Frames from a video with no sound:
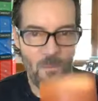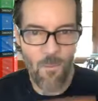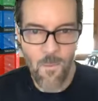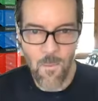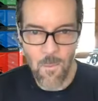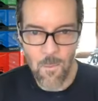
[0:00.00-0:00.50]

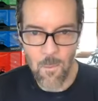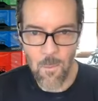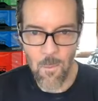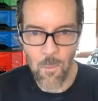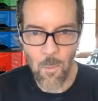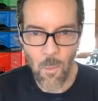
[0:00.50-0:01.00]
mm,
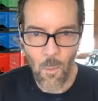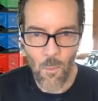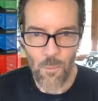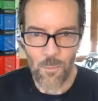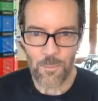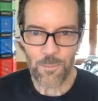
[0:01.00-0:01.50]
mm.
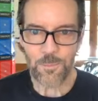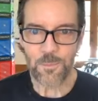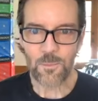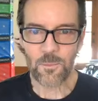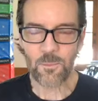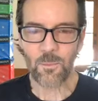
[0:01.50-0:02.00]

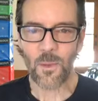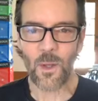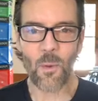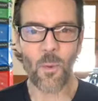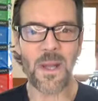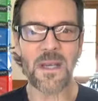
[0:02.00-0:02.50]

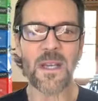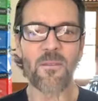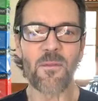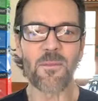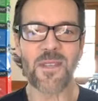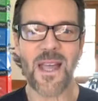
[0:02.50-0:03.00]
Wendy
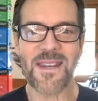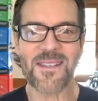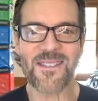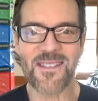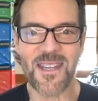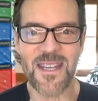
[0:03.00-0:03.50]
from
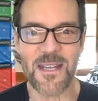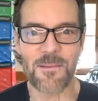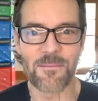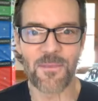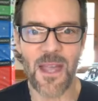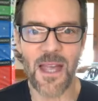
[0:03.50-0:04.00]

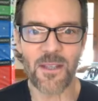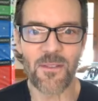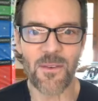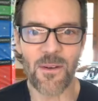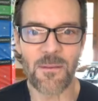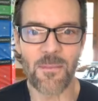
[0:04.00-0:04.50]
Tennessee, thank you
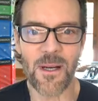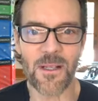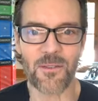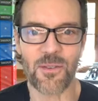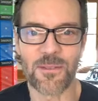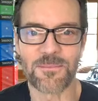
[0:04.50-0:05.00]
very
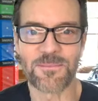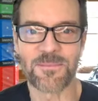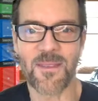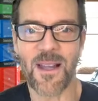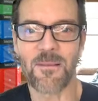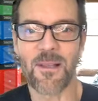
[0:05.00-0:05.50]
much.
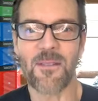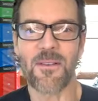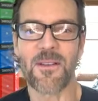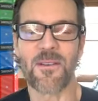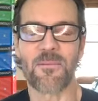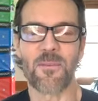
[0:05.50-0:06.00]
I love
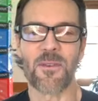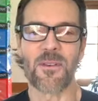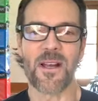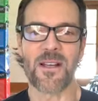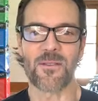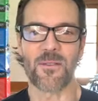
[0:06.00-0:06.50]
hearing where you
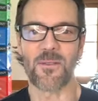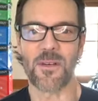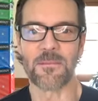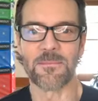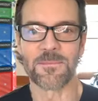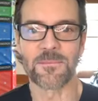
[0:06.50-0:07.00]
guys are
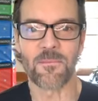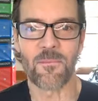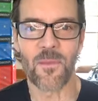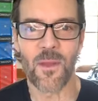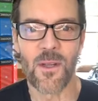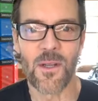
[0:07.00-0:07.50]
from.
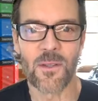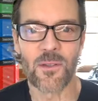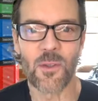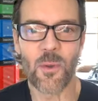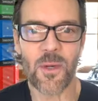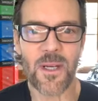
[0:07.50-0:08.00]

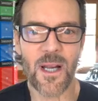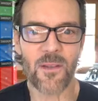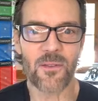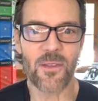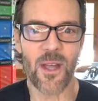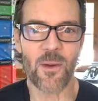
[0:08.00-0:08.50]
Two
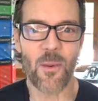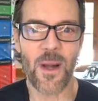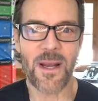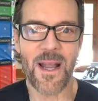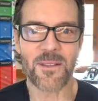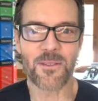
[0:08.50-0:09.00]
workouts done, why
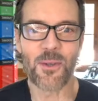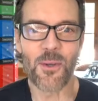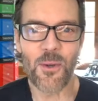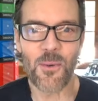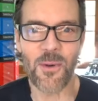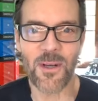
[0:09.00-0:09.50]
not
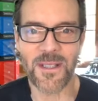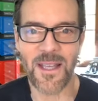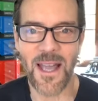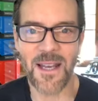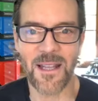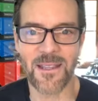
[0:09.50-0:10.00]
two?
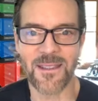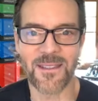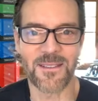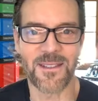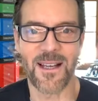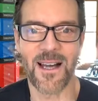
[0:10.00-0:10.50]
Kenneth,
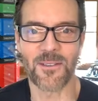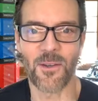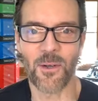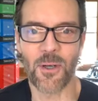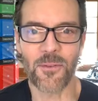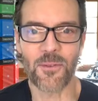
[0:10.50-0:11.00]
God,
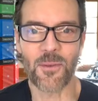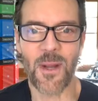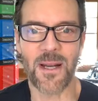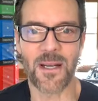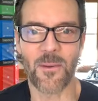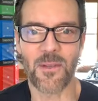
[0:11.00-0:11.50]
don't
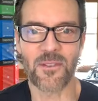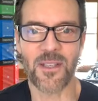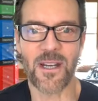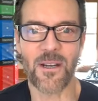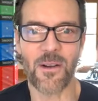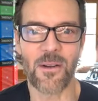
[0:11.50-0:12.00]
overtrain. I don't want you to
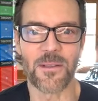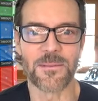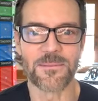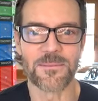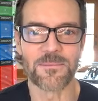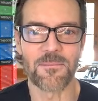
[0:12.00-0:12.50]
get hurt.